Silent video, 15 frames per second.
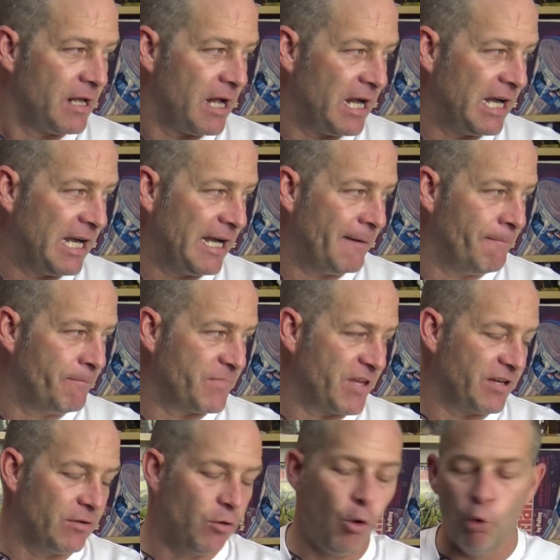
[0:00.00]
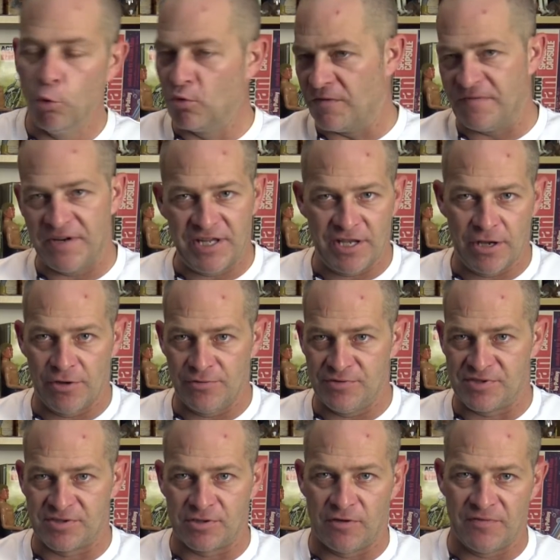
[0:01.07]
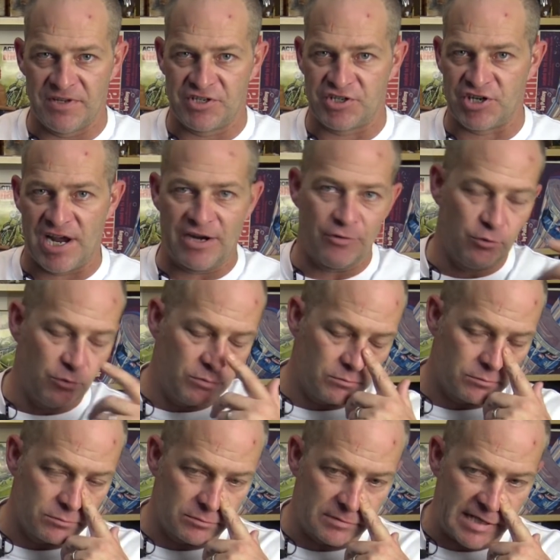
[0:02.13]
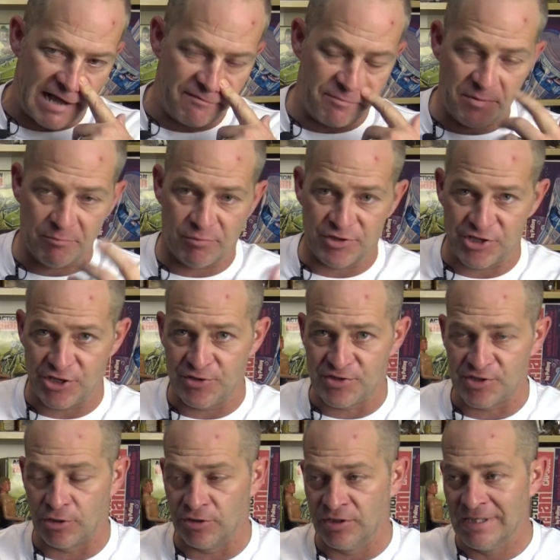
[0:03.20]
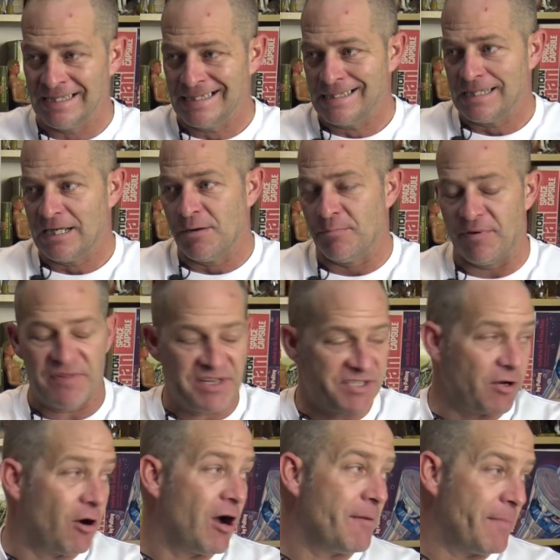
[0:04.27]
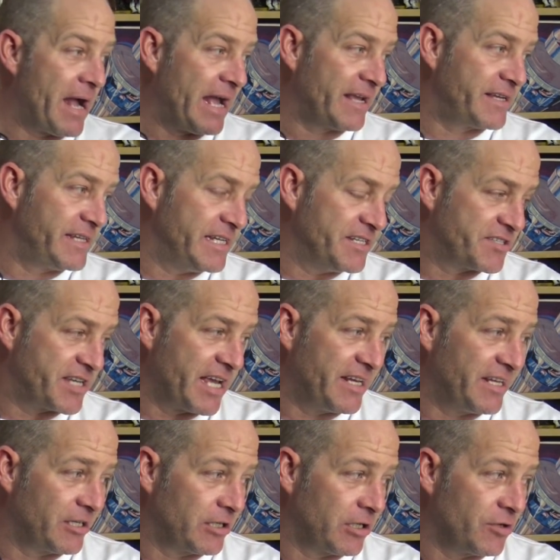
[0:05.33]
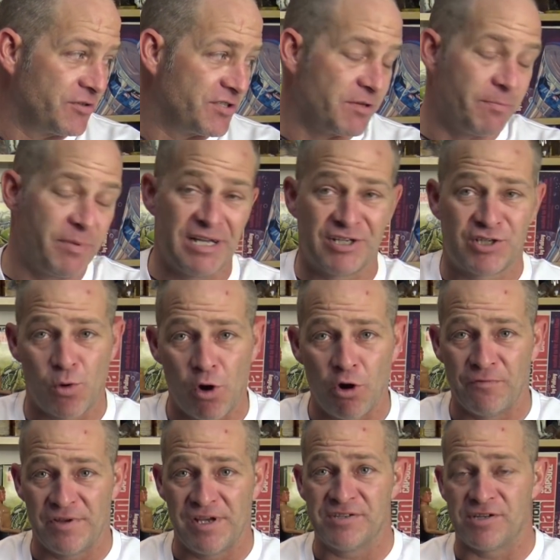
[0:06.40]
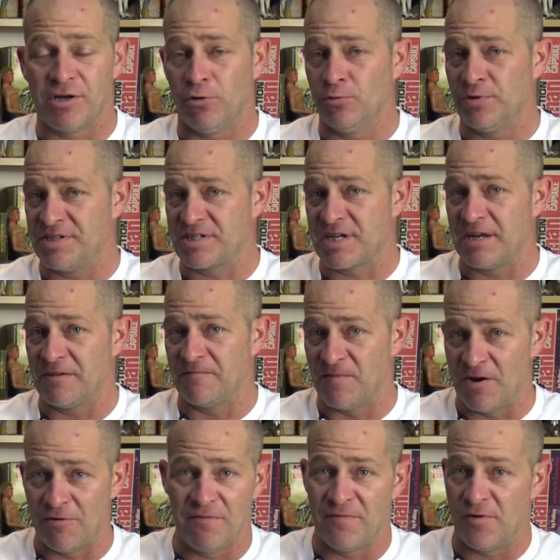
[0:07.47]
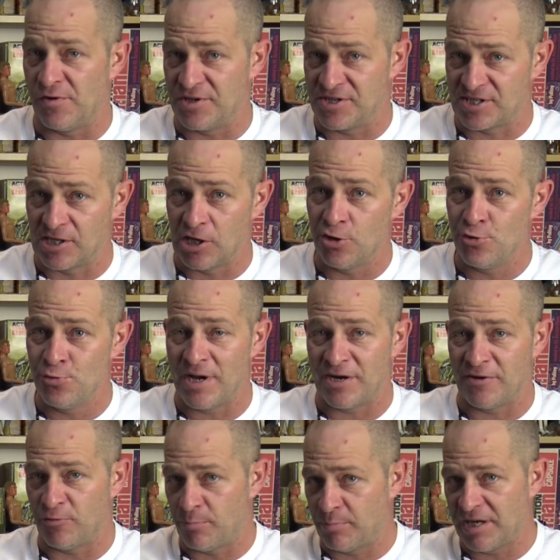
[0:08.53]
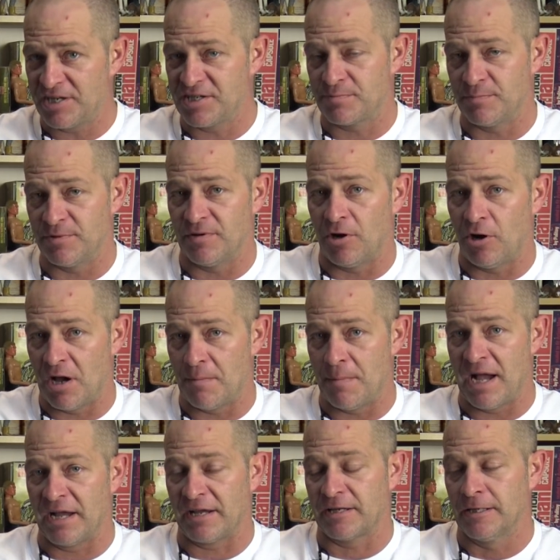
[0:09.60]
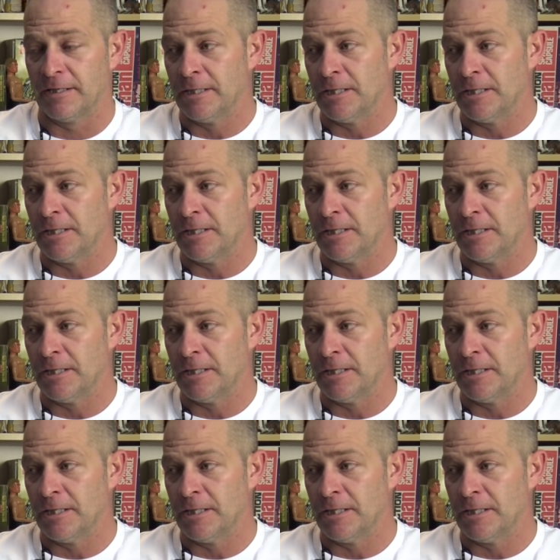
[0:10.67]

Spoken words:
that all the videos on this channel have been produced on. But this iMac is getting close to being 12 years old. It's getting very, very slow, and a replacement iMac